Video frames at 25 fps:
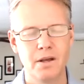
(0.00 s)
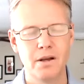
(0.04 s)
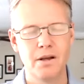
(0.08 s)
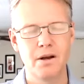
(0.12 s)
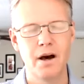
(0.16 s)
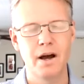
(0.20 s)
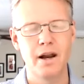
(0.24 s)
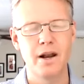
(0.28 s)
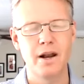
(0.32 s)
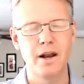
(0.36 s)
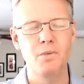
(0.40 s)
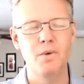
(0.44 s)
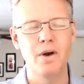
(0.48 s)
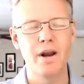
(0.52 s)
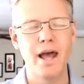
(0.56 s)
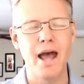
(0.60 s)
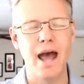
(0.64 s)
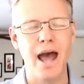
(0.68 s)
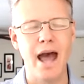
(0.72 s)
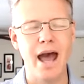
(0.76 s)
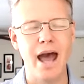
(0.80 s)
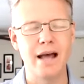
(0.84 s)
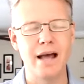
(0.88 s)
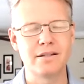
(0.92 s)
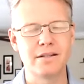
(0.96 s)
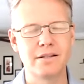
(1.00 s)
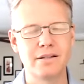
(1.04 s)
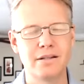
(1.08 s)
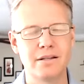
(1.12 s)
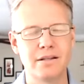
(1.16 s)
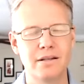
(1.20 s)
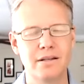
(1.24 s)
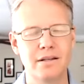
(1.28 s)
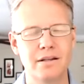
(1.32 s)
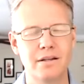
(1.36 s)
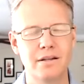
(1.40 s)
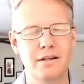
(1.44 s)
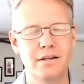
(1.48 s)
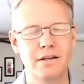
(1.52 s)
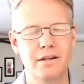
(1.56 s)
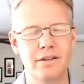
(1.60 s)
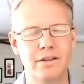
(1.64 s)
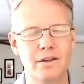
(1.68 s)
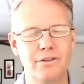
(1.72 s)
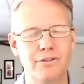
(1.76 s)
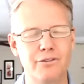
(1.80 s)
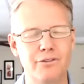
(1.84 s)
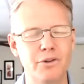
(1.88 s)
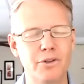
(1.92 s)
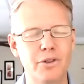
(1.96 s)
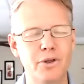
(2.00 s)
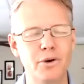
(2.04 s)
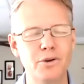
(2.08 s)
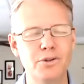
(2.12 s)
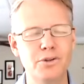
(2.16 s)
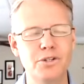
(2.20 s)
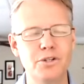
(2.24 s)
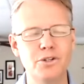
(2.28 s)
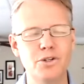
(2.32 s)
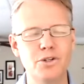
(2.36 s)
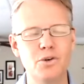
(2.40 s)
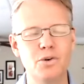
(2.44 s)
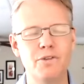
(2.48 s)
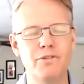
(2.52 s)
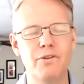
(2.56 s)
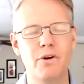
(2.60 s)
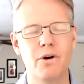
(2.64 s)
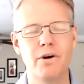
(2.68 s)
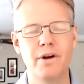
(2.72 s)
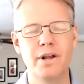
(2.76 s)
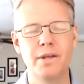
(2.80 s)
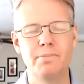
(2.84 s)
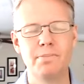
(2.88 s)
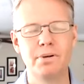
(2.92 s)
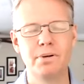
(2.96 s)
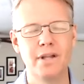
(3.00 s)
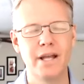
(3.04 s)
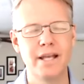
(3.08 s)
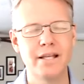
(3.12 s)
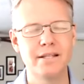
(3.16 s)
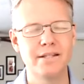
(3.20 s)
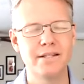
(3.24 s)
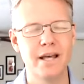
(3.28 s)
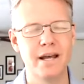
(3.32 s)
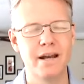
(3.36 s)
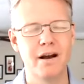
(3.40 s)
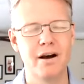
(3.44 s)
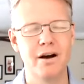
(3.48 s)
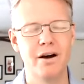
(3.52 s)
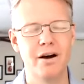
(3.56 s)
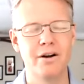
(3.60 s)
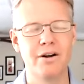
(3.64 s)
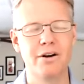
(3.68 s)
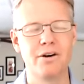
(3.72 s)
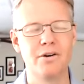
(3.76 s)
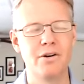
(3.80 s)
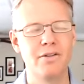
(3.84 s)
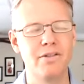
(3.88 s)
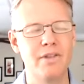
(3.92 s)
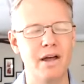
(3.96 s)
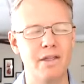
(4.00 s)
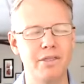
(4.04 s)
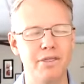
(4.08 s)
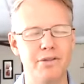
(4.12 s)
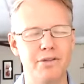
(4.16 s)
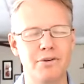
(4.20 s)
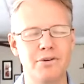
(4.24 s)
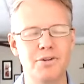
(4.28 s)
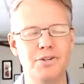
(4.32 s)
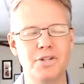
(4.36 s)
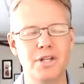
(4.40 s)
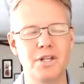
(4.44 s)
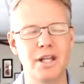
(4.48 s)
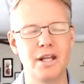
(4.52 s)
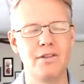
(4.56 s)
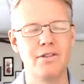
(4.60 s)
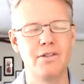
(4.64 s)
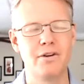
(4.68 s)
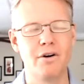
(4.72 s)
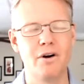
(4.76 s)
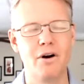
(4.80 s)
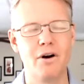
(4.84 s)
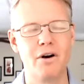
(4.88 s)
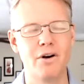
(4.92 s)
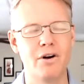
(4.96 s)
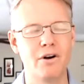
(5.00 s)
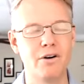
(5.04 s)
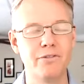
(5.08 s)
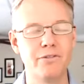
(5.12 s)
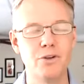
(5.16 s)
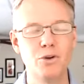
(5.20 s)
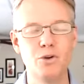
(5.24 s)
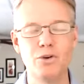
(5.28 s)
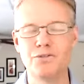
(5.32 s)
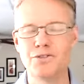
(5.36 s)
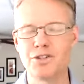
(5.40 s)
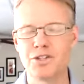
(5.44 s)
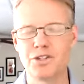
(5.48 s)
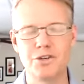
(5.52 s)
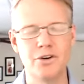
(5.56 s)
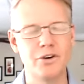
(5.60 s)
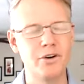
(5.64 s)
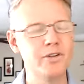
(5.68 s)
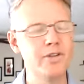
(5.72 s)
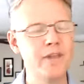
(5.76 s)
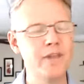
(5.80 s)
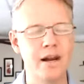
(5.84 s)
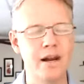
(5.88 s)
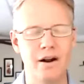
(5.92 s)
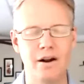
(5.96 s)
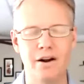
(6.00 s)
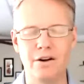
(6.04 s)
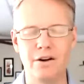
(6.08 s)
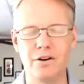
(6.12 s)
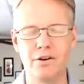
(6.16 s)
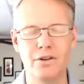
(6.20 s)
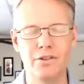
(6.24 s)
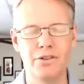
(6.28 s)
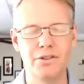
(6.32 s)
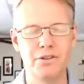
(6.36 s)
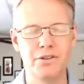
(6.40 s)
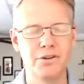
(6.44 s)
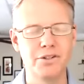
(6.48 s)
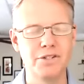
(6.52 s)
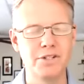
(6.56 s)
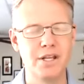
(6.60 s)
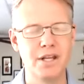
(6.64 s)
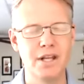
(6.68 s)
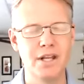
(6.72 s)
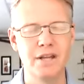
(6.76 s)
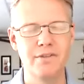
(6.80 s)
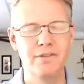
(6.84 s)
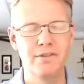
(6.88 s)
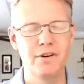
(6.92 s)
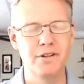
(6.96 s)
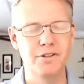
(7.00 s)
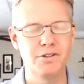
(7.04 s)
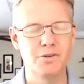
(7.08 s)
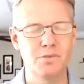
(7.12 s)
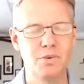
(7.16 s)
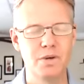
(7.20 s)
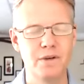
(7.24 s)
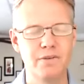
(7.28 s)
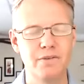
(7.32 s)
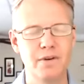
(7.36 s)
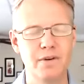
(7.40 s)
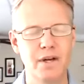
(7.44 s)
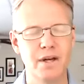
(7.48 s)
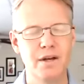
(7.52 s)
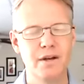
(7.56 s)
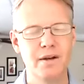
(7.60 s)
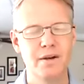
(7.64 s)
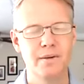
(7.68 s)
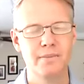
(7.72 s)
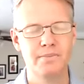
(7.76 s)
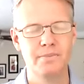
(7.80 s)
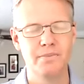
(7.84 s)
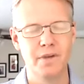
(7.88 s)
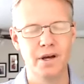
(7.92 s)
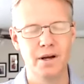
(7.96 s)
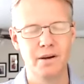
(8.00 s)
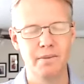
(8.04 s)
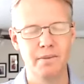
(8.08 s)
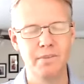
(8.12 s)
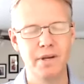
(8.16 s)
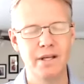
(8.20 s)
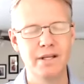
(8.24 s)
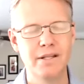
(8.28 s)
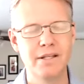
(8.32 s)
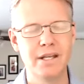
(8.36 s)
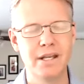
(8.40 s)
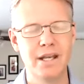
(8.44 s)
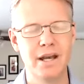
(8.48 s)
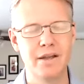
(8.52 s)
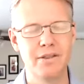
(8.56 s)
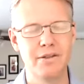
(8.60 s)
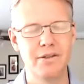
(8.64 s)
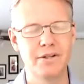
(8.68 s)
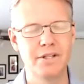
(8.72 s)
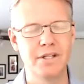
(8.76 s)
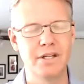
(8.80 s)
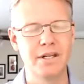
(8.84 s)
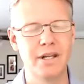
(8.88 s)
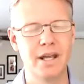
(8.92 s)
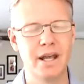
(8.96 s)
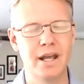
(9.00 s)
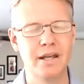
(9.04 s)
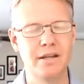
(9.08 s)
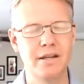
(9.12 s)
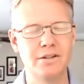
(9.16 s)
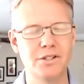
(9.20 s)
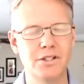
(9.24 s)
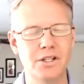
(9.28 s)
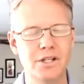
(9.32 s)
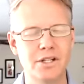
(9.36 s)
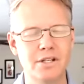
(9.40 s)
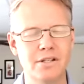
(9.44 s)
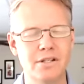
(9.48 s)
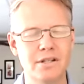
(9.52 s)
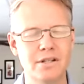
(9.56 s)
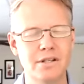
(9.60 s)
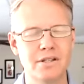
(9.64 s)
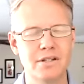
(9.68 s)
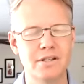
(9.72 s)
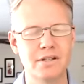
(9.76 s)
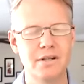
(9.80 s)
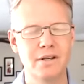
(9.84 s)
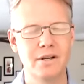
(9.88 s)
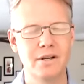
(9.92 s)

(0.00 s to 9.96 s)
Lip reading: God, I want to ask that for those that you have already placed that hunger and that thirsting in their heart, or you have stirred that hunger and thirsting even as we've been together today, Jesus,